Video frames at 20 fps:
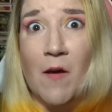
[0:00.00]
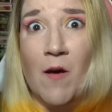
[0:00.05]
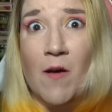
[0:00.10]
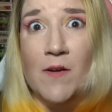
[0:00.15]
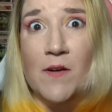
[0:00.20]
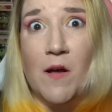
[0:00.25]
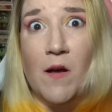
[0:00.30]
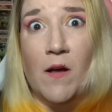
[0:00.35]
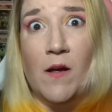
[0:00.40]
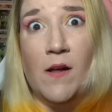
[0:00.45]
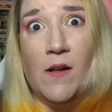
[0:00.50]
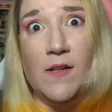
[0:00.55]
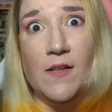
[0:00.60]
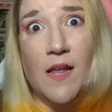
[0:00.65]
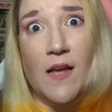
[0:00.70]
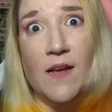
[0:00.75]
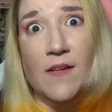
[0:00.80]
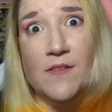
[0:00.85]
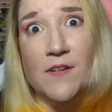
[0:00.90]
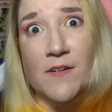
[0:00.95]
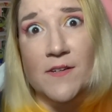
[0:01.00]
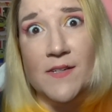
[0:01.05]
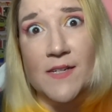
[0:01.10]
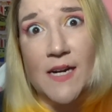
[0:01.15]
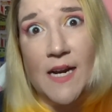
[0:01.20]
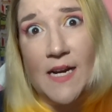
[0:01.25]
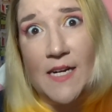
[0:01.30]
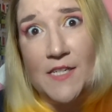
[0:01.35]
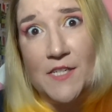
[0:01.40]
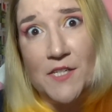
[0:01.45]
on all other
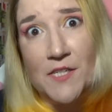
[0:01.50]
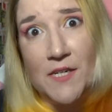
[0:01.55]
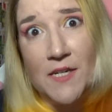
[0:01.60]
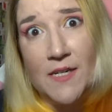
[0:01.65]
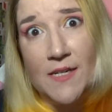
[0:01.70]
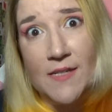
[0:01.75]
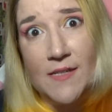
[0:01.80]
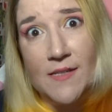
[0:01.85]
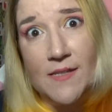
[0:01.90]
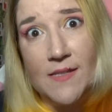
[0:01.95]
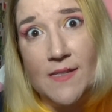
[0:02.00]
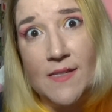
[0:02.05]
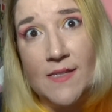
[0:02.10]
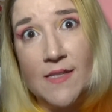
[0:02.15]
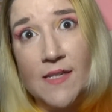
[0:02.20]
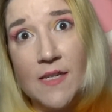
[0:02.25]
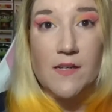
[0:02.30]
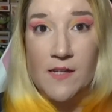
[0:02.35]
nations.